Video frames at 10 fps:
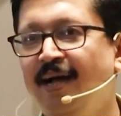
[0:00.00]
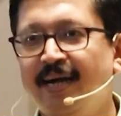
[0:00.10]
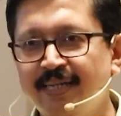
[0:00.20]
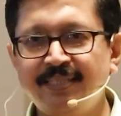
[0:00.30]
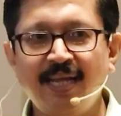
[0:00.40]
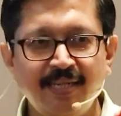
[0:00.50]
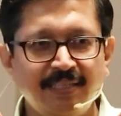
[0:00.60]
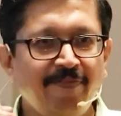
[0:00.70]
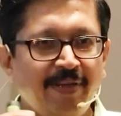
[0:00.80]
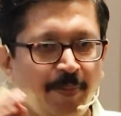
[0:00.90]
Understand
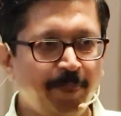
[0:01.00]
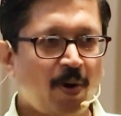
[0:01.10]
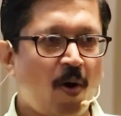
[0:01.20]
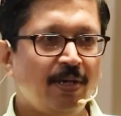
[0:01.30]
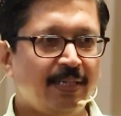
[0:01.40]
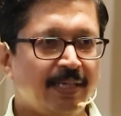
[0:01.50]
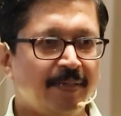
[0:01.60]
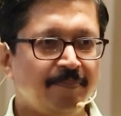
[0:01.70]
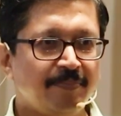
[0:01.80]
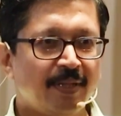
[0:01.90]
is a very broad
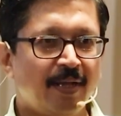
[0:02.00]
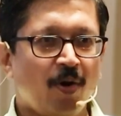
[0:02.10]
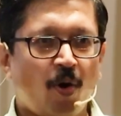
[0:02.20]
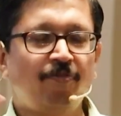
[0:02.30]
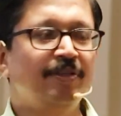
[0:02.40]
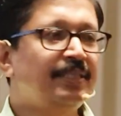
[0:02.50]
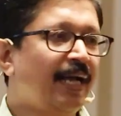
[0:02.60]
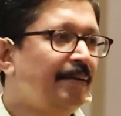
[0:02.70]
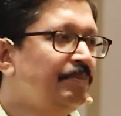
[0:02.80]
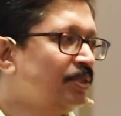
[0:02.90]
term.
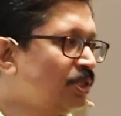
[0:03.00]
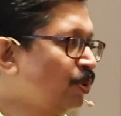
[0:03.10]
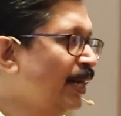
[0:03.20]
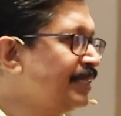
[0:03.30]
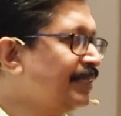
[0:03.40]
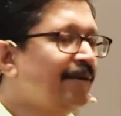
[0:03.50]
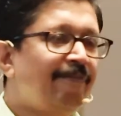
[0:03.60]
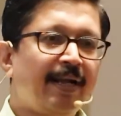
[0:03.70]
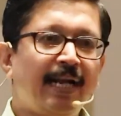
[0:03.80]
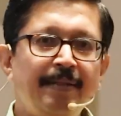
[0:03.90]
Oftentimes, students and
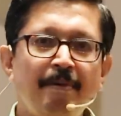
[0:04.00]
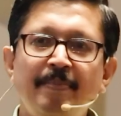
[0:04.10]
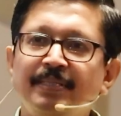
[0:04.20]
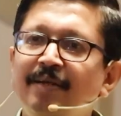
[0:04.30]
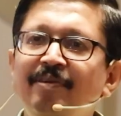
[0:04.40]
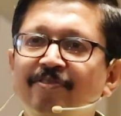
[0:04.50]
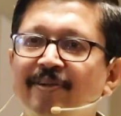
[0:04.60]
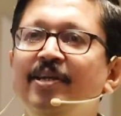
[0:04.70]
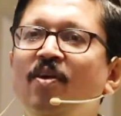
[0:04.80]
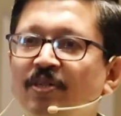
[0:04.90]
faculty members have
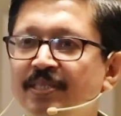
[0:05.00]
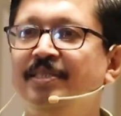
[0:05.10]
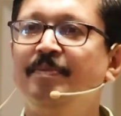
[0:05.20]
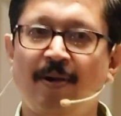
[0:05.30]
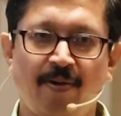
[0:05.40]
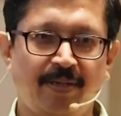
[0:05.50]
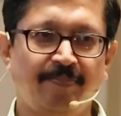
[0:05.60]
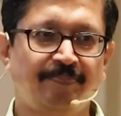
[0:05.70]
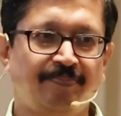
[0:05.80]
different notions about it.